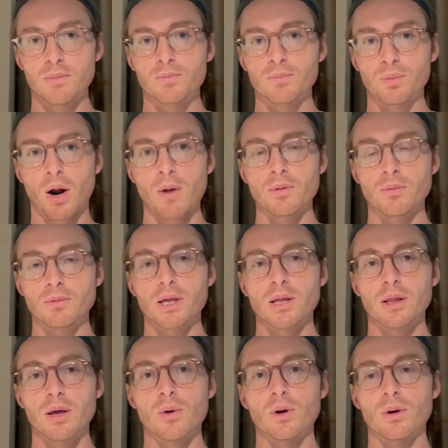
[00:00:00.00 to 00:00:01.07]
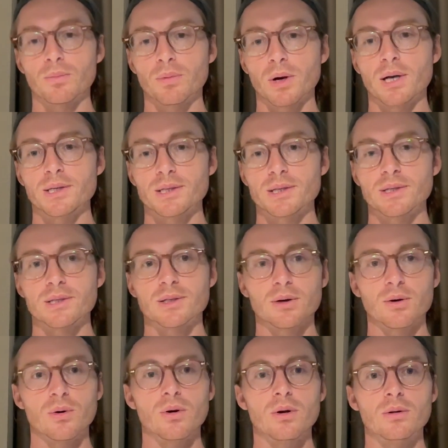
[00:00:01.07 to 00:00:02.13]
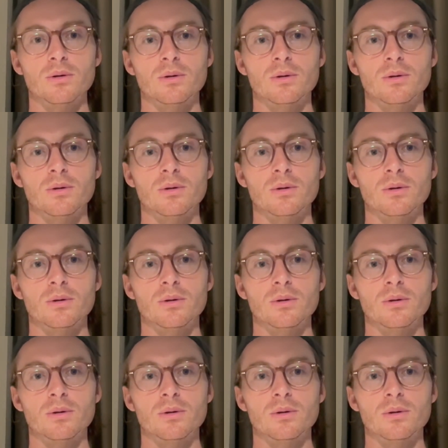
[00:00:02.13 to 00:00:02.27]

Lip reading: probably lower price is the goal.